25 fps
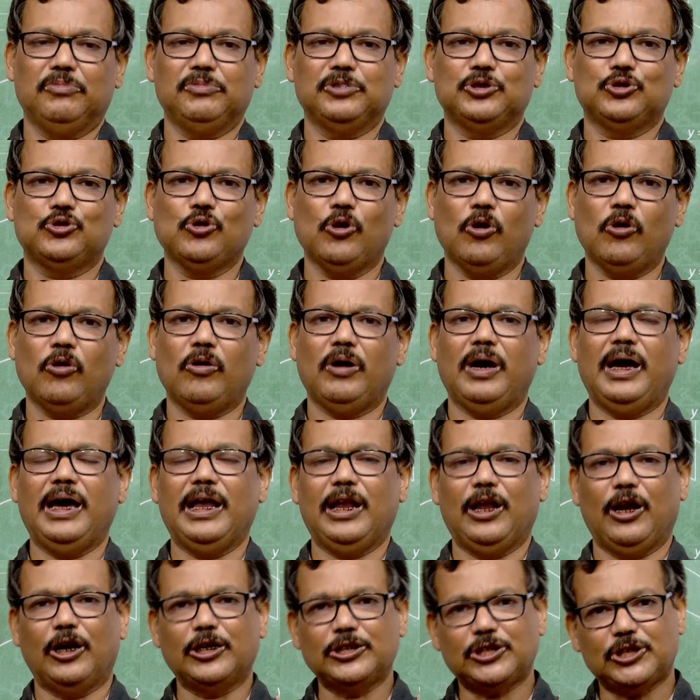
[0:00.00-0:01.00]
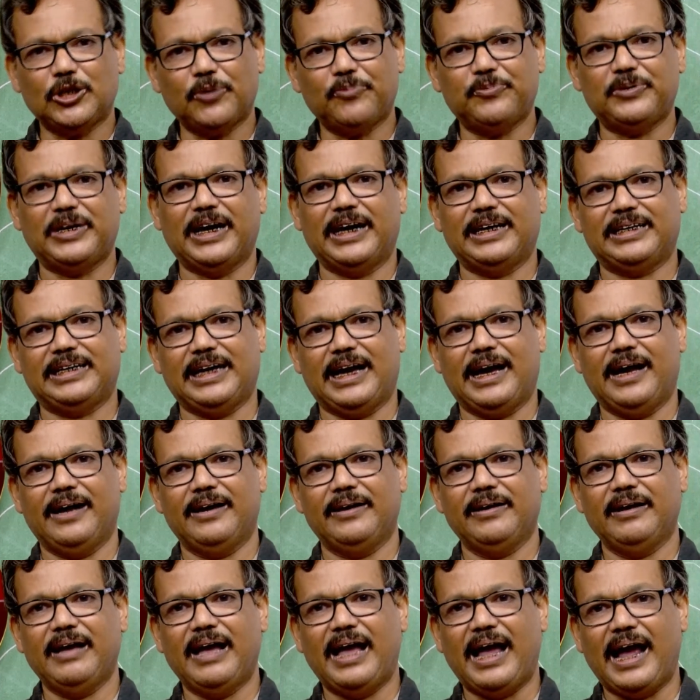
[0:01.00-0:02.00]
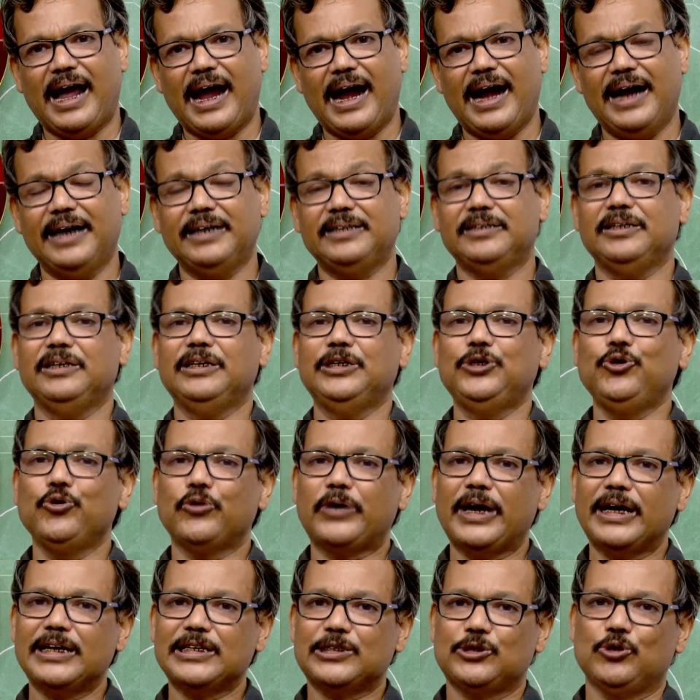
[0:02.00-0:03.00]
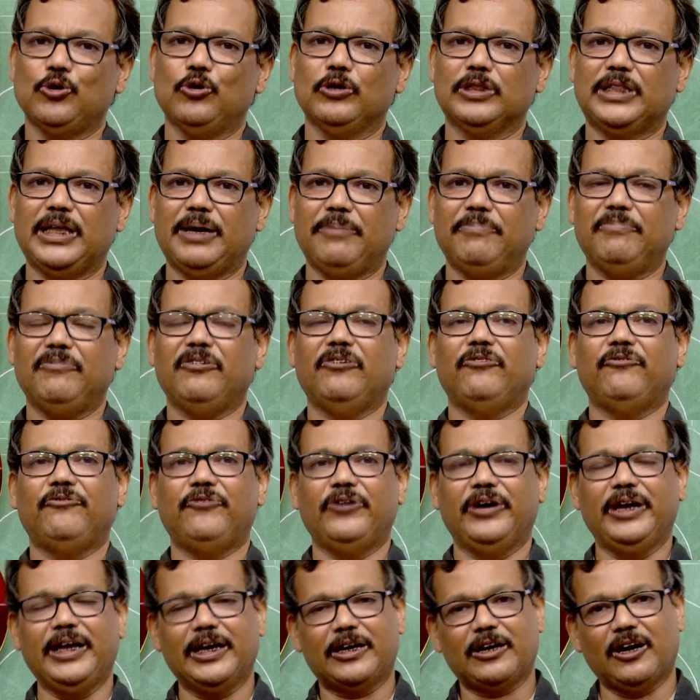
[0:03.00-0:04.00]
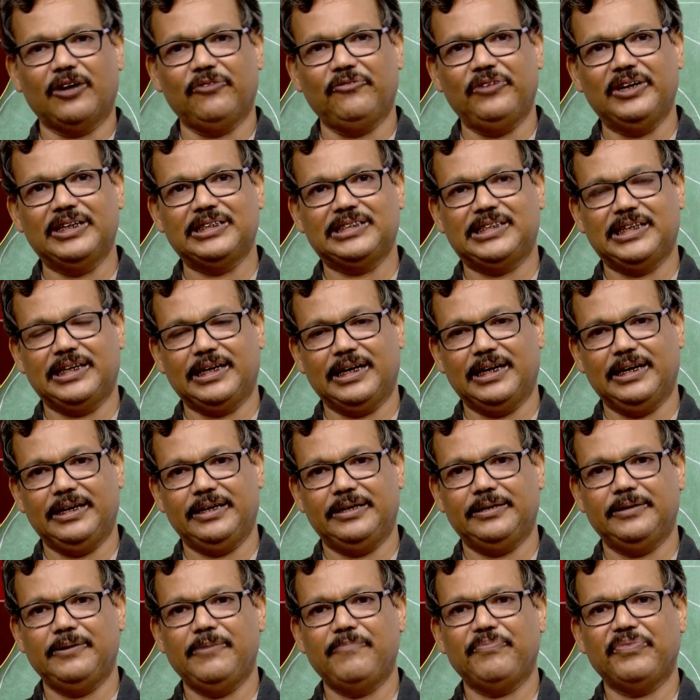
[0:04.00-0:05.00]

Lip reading: show a lot of data and you can show them very convincingly.